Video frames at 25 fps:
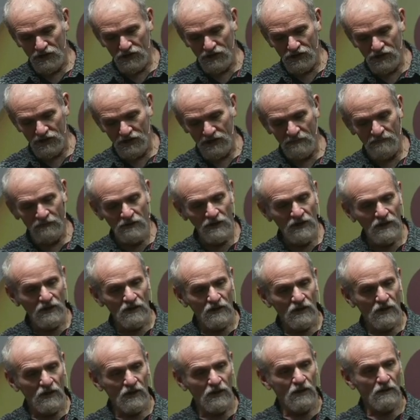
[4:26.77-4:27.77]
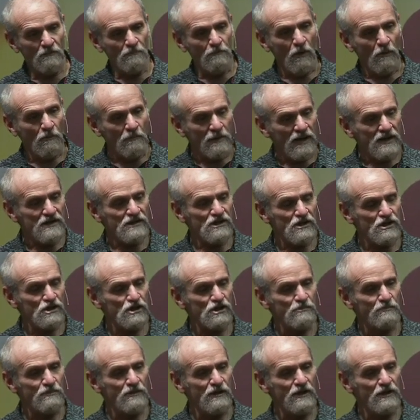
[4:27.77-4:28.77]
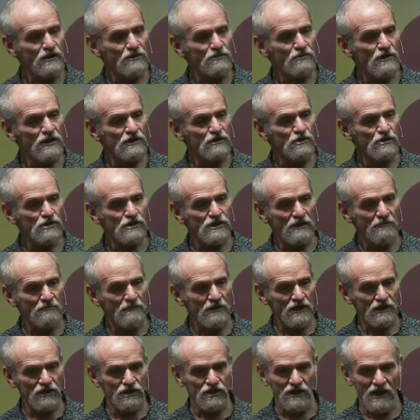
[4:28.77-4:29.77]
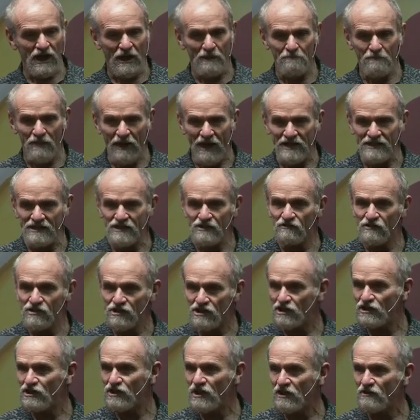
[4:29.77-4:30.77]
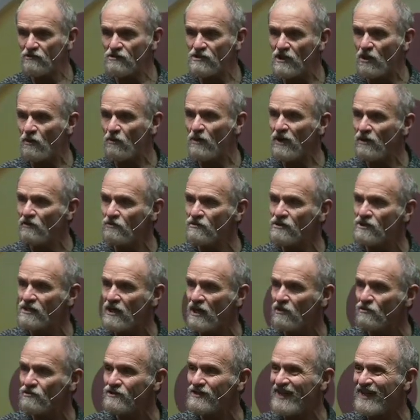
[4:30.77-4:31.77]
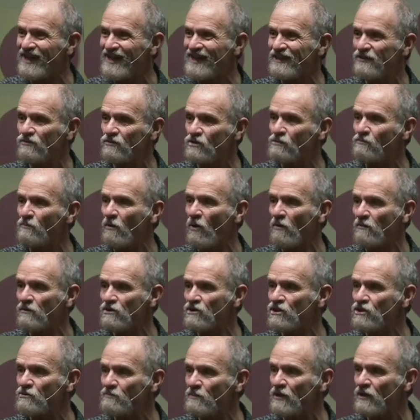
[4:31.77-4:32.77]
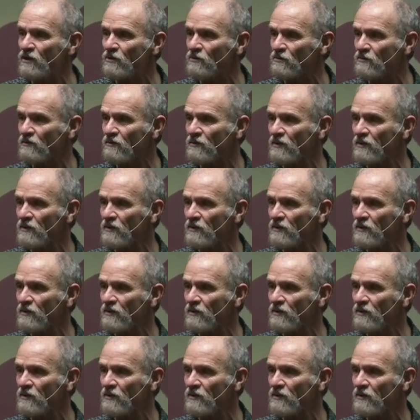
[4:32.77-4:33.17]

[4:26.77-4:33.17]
that uh, he can't swim. In the same way, like poor in being poor in the Spirit, it's it's